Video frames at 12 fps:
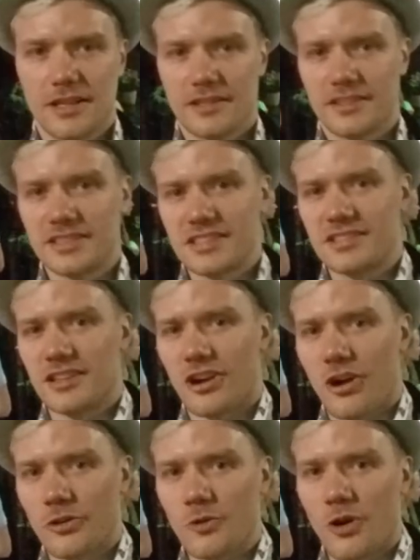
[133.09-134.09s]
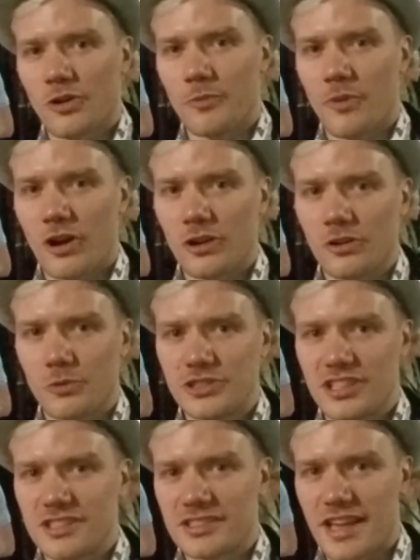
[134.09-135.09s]
This is Aku Aku Bar,
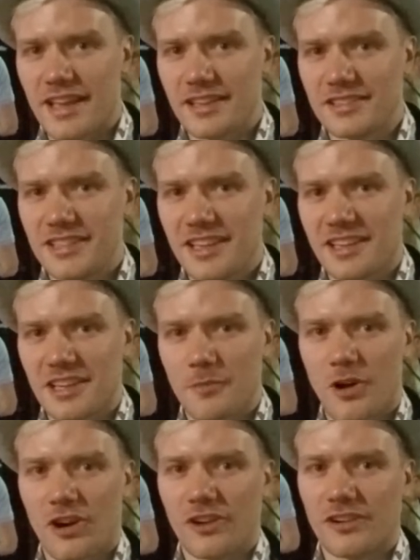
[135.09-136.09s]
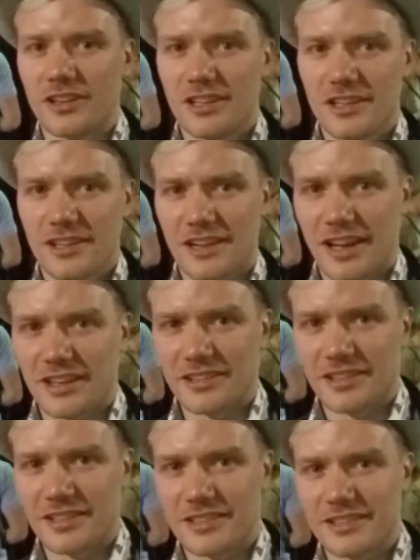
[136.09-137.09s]
which is a tiki bar.
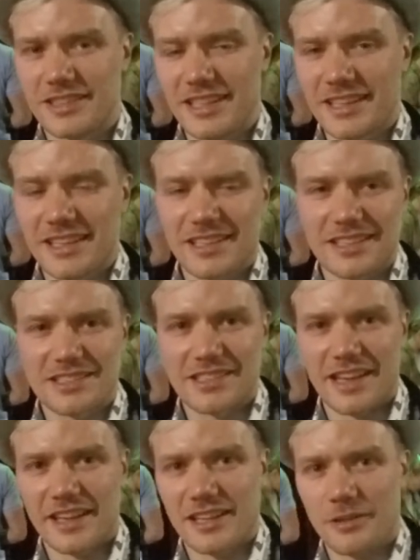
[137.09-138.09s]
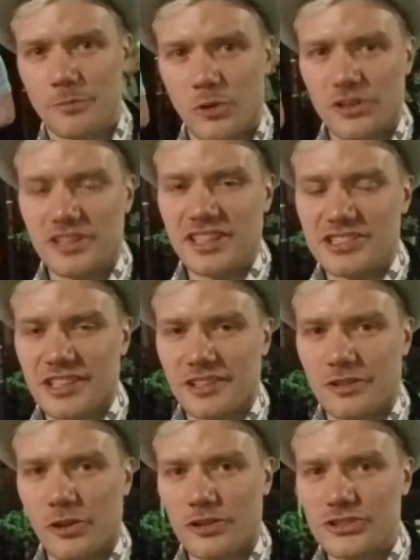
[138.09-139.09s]
And tiki is a
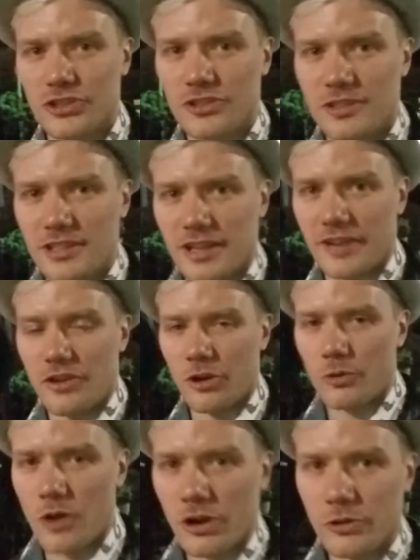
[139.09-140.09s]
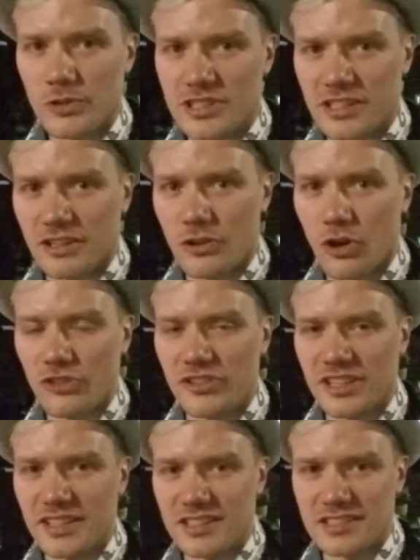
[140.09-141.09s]
Polynesian culture, and Aku Aku is a god
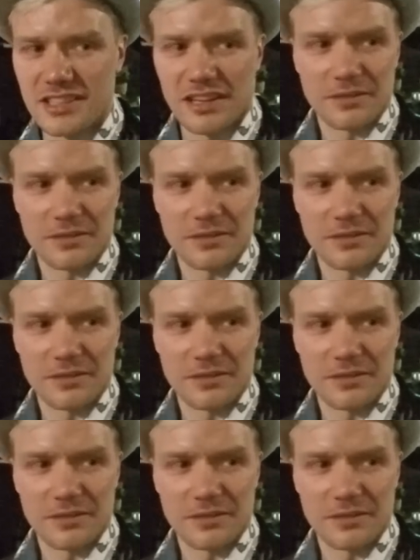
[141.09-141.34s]
in this